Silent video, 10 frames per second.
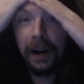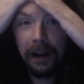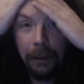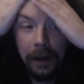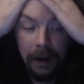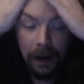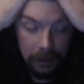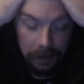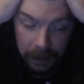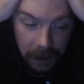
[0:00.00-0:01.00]
I mean,
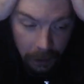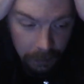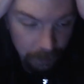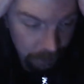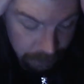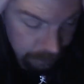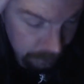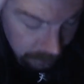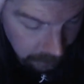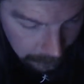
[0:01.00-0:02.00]
you know,
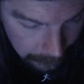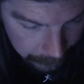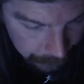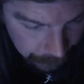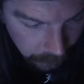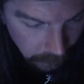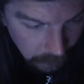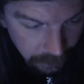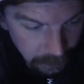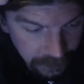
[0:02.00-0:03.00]

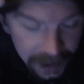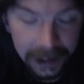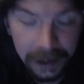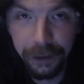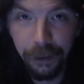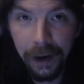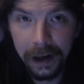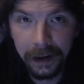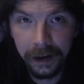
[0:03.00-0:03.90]
I've always taken it for granted.